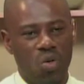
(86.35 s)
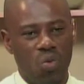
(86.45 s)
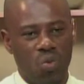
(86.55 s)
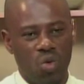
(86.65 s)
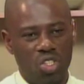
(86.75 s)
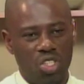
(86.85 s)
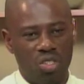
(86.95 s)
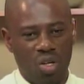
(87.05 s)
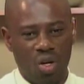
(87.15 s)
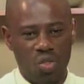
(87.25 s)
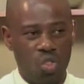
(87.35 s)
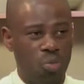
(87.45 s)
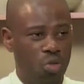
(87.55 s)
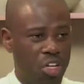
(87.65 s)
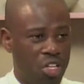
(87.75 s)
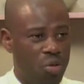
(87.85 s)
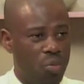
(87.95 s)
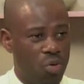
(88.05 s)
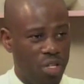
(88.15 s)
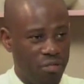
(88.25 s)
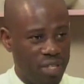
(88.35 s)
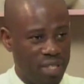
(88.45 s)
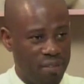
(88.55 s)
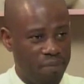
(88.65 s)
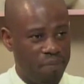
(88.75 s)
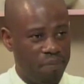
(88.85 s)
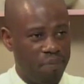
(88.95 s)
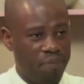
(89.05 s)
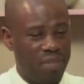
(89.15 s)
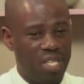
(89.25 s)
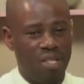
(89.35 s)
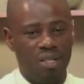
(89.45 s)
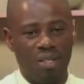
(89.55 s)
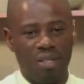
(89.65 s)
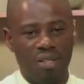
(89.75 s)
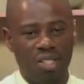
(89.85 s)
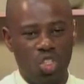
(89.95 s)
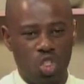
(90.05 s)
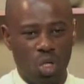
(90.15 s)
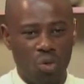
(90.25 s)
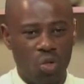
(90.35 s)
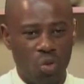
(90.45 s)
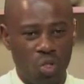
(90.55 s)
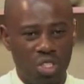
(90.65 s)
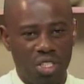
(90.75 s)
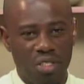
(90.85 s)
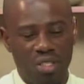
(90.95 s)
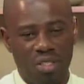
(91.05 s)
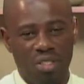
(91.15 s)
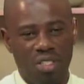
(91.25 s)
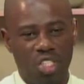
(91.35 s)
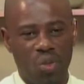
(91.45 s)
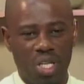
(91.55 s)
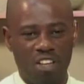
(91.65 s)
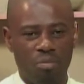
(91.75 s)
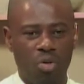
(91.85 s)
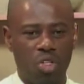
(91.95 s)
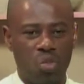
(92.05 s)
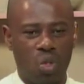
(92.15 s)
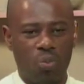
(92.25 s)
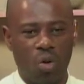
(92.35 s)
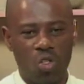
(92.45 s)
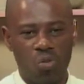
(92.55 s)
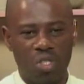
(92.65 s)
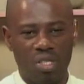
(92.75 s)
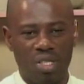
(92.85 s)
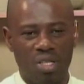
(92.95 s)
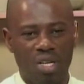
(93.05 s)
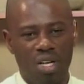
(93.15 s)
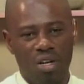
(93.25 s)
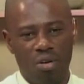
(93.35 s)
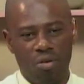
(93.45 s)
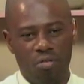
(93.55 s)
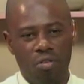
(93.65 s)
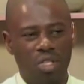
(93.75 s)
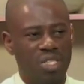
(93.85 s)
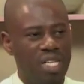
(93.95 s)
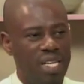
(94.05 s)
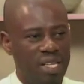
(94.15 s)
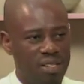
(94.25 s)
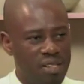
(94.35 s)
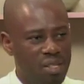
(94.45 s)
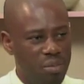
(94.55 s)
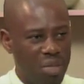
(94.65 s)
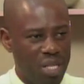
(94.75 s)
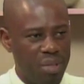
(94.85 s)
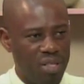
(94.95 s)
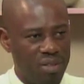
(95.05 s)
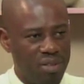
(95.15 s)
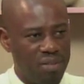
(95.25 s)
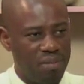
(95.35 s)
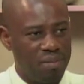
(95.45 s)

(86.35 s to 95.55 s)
roaches also breed prolifically. The German roach, she will give birth to approximately 48 babies.